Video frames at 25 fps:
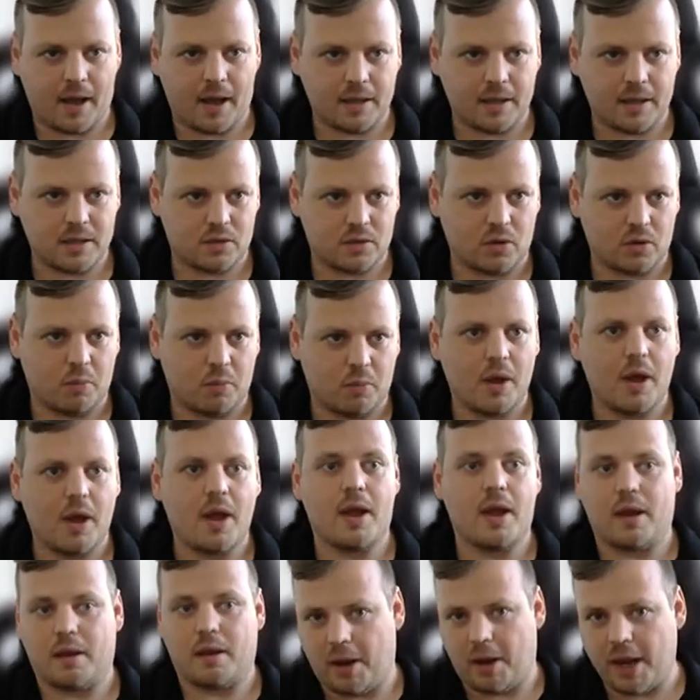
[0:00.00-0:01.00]
and stop,
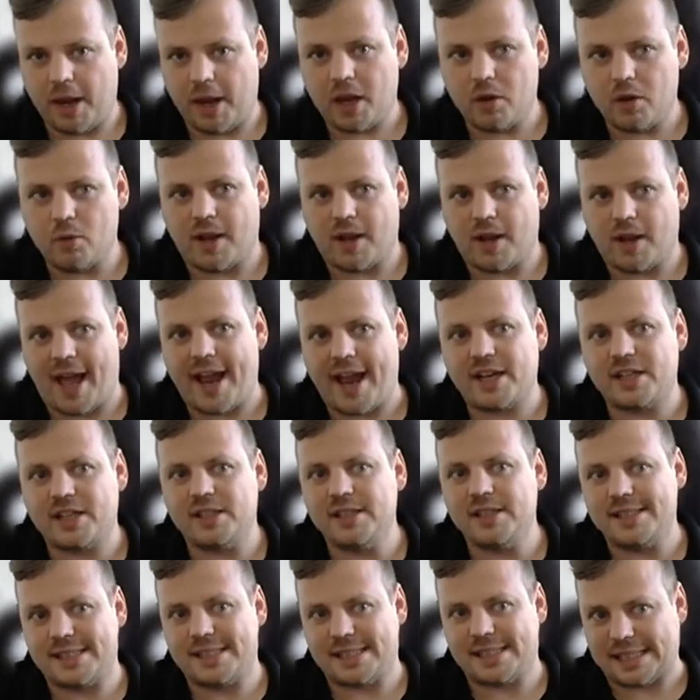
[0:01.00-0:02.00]
here you will
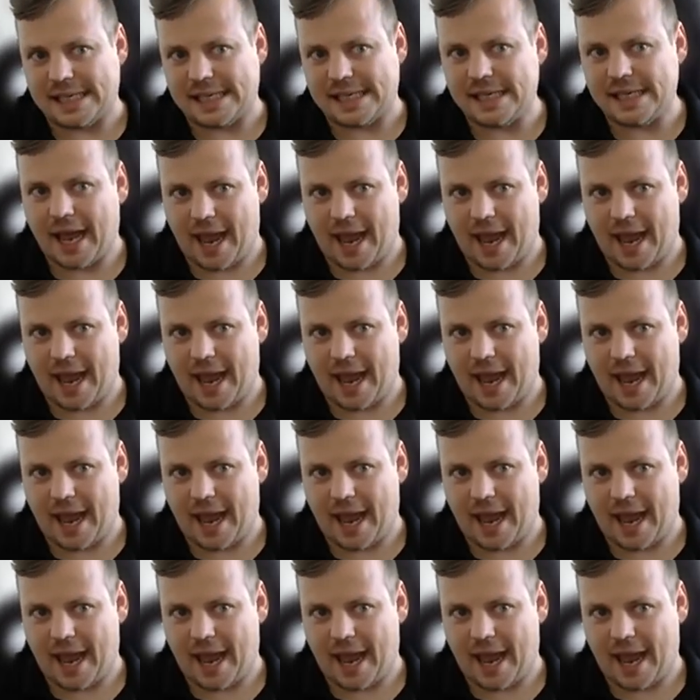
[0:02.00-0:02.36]
actually see